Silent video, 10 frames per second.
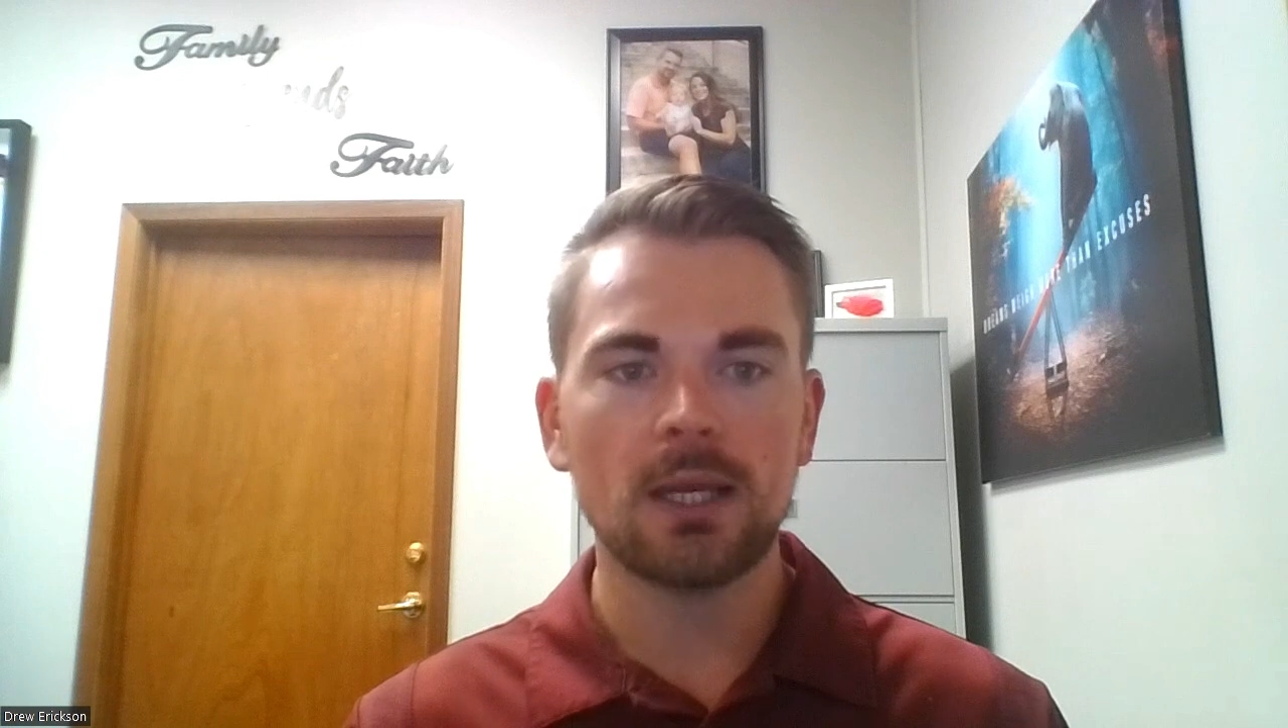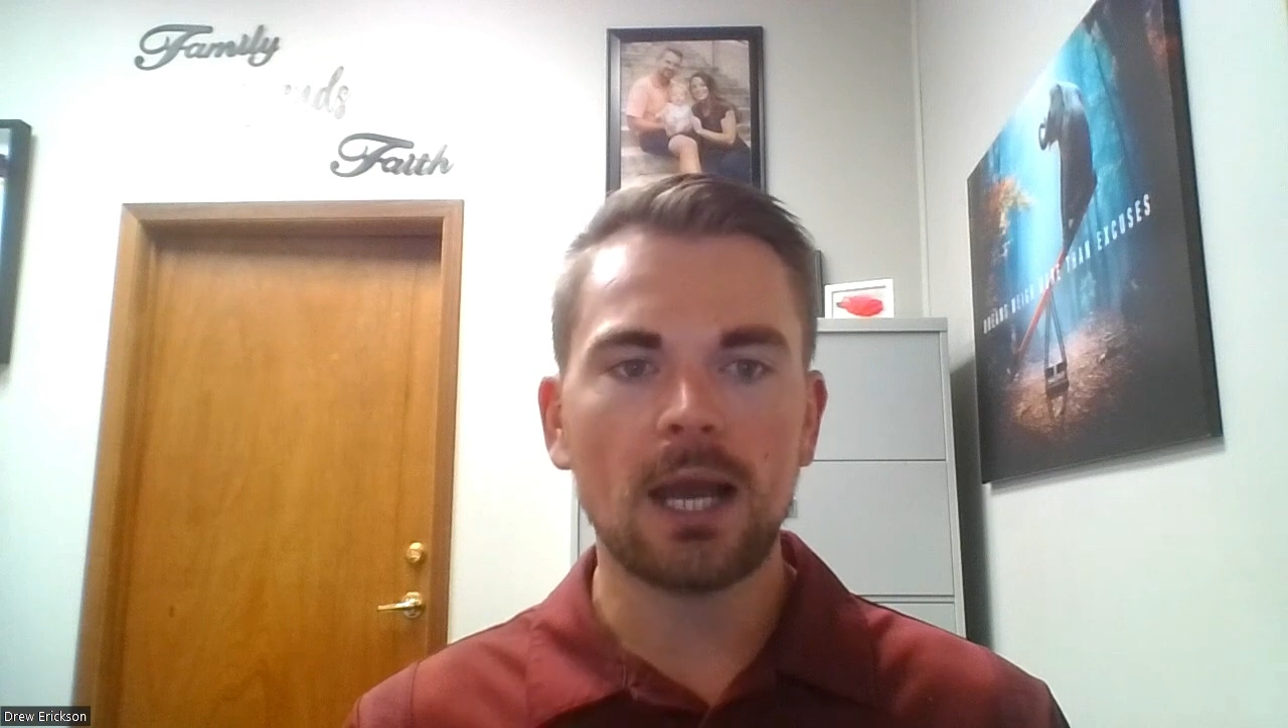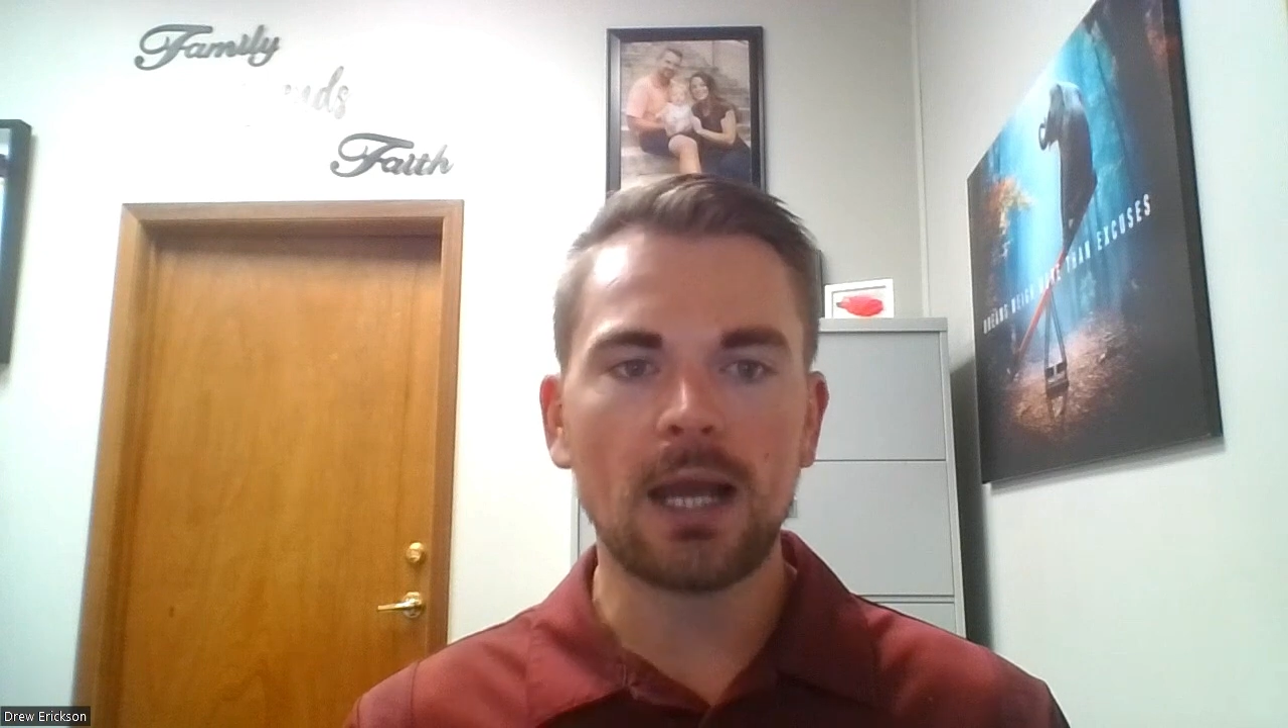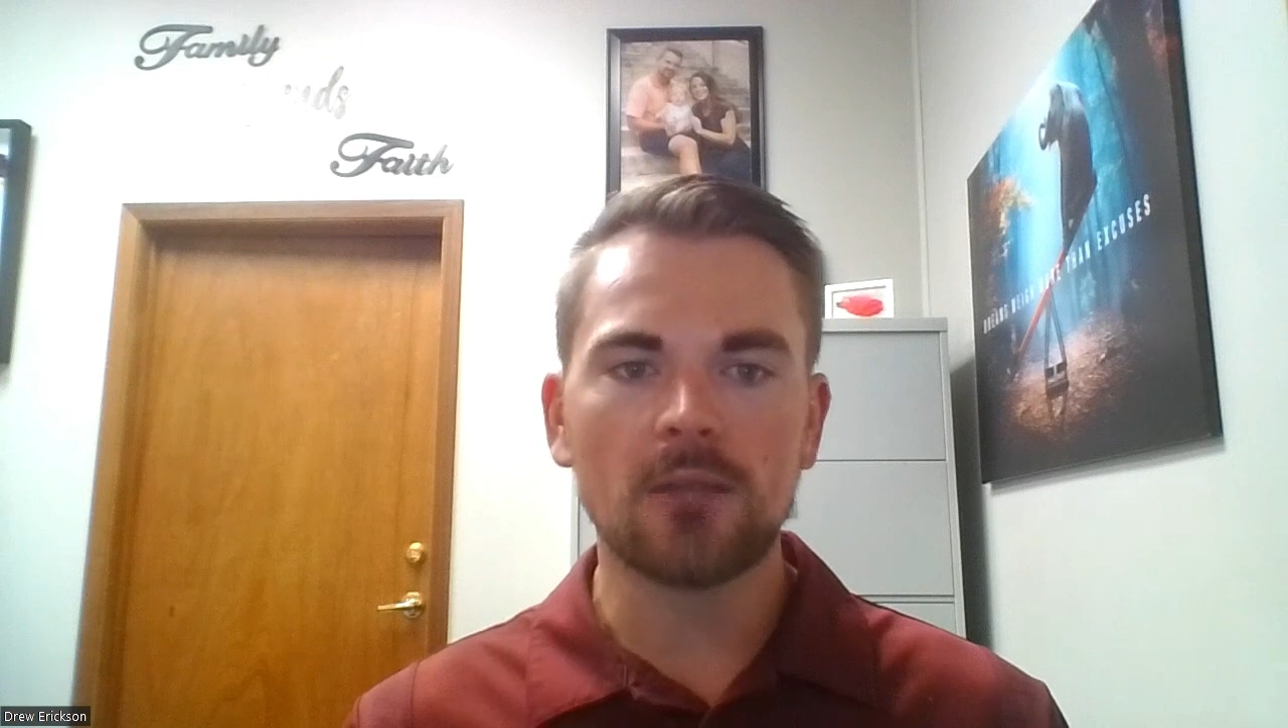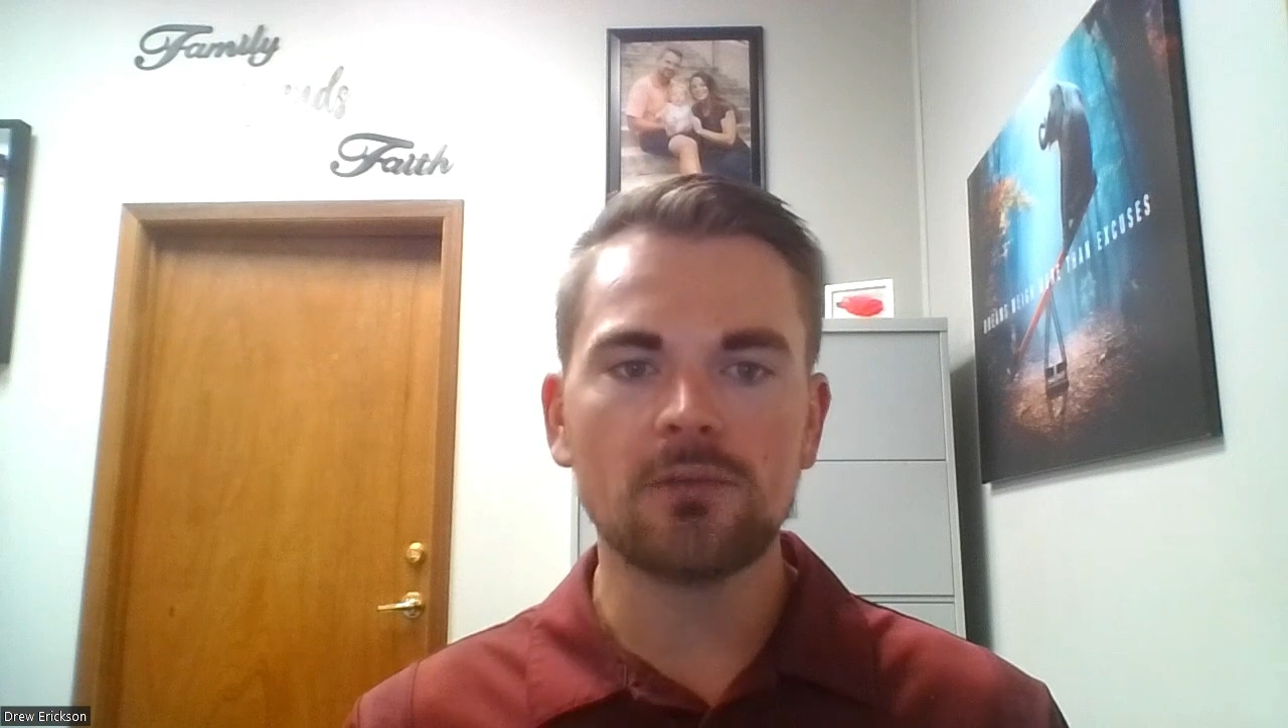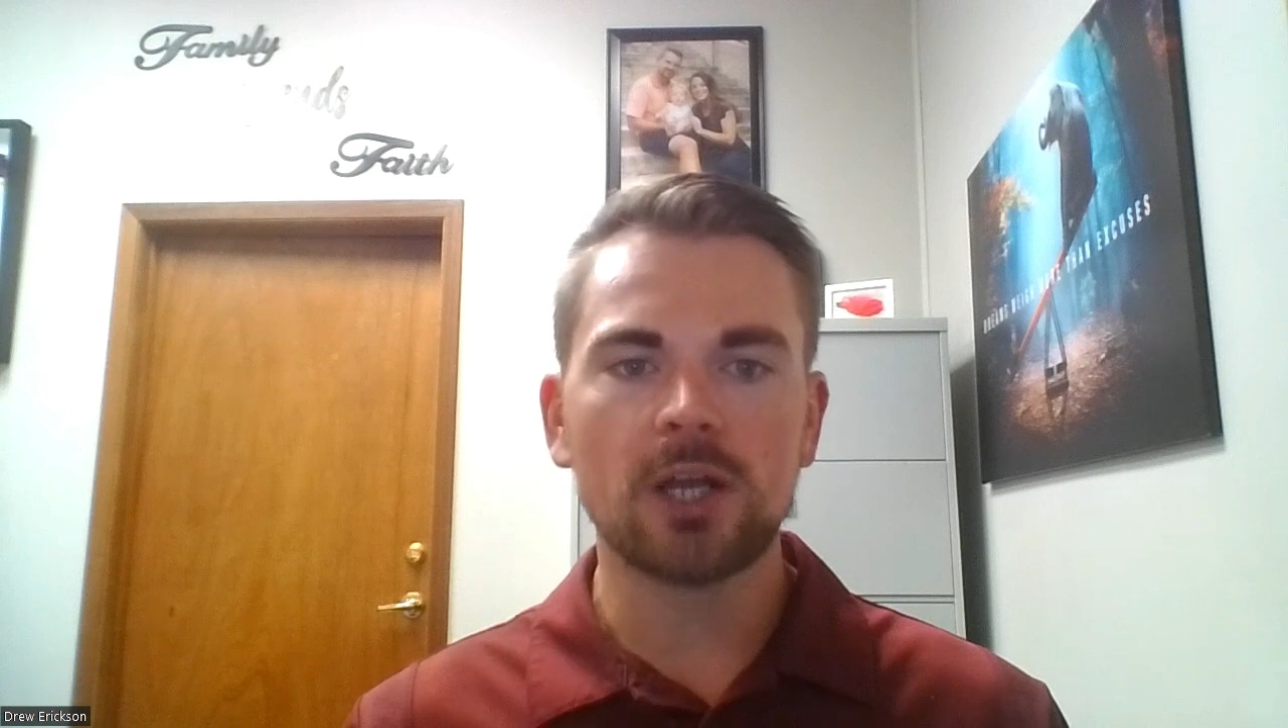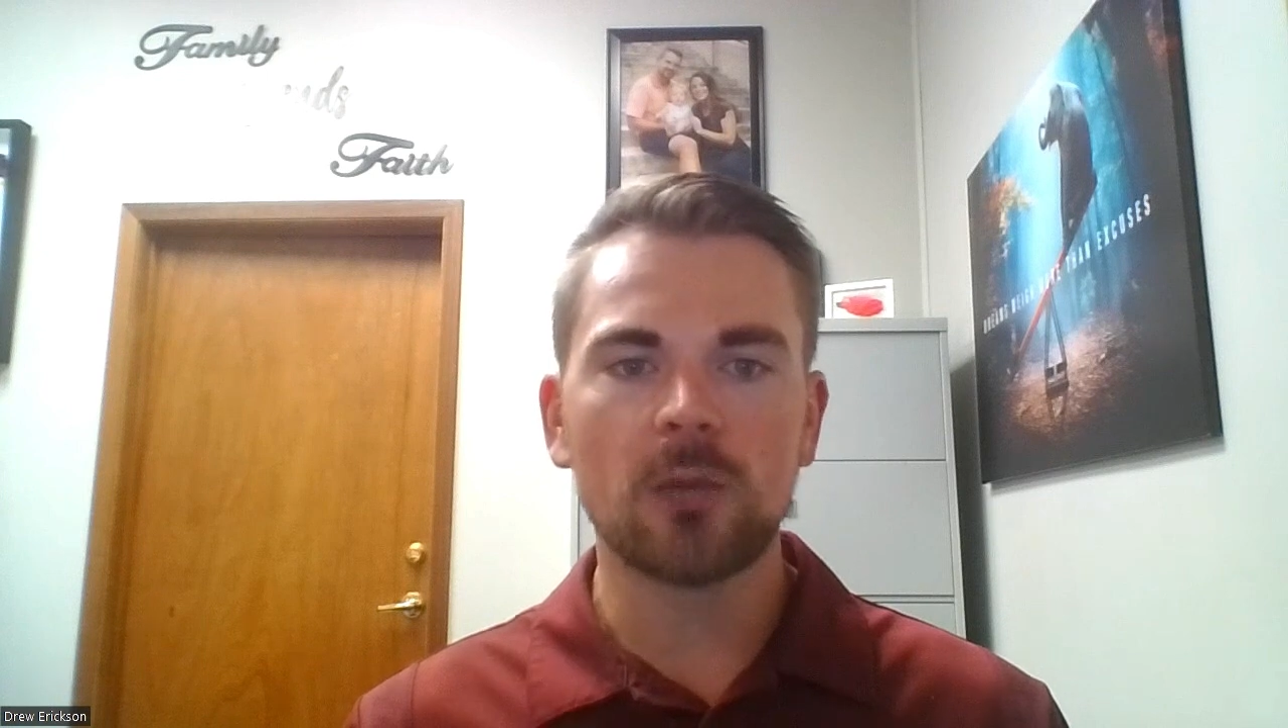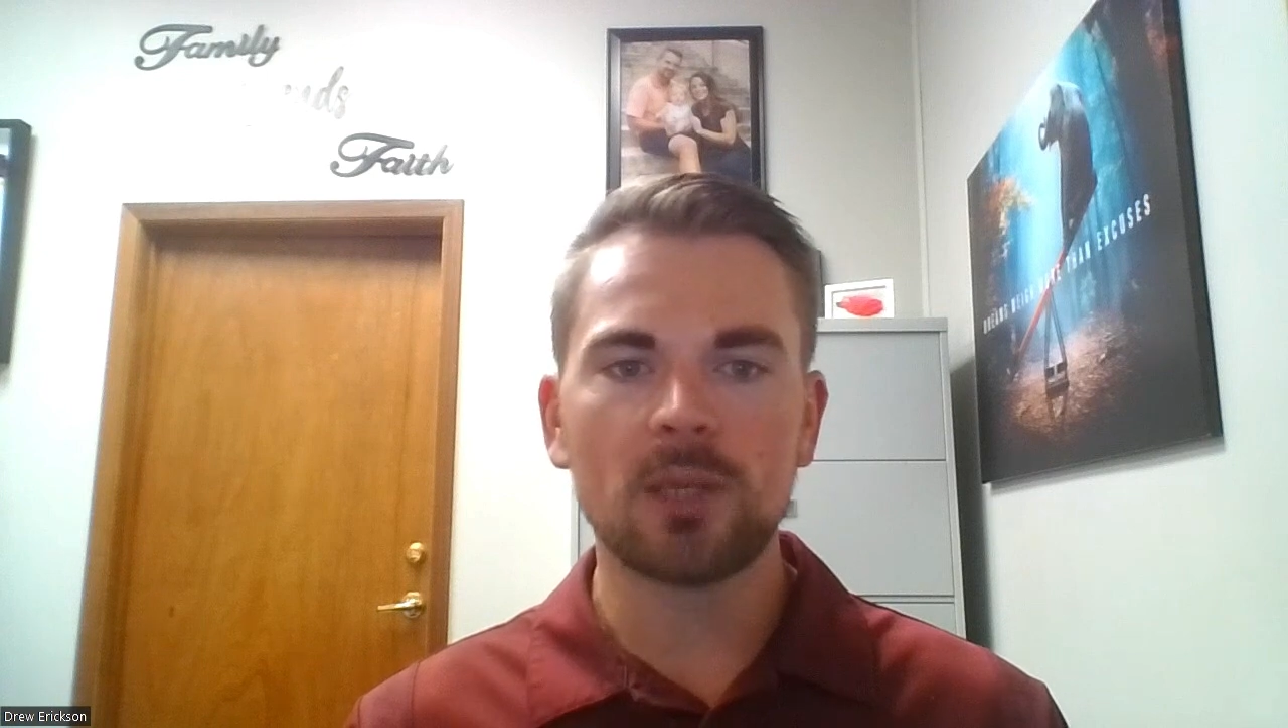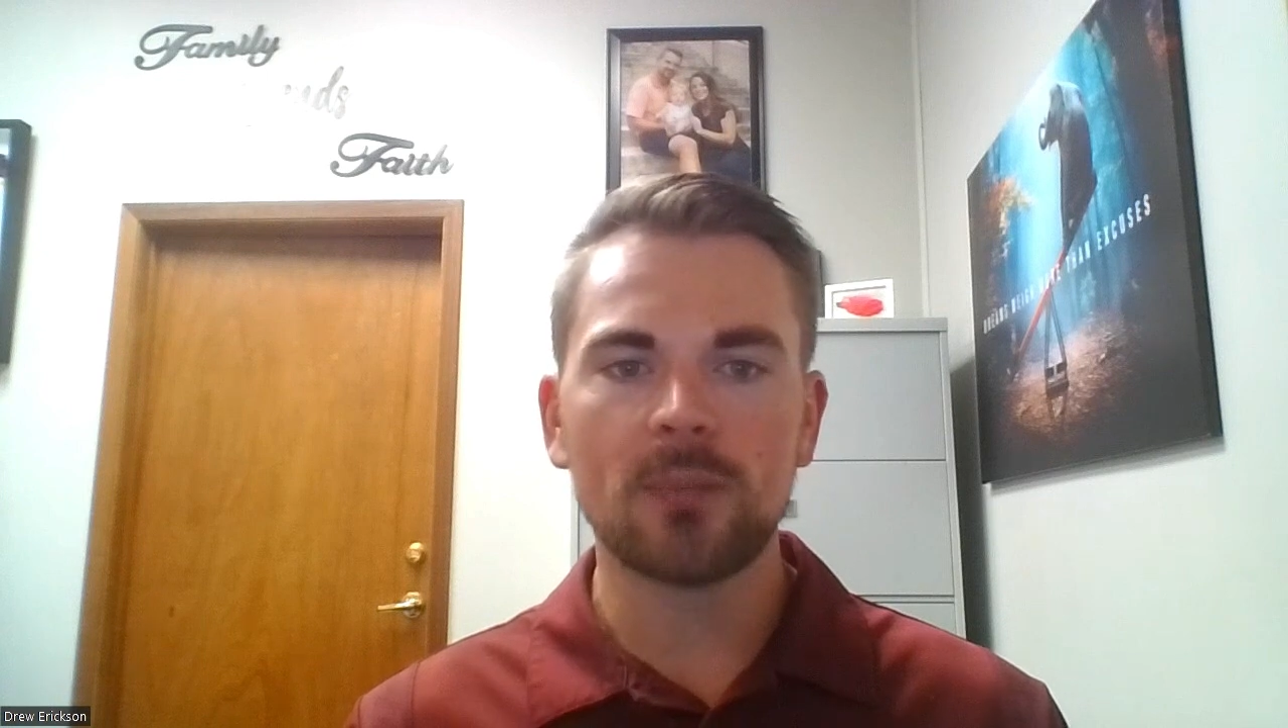I love to help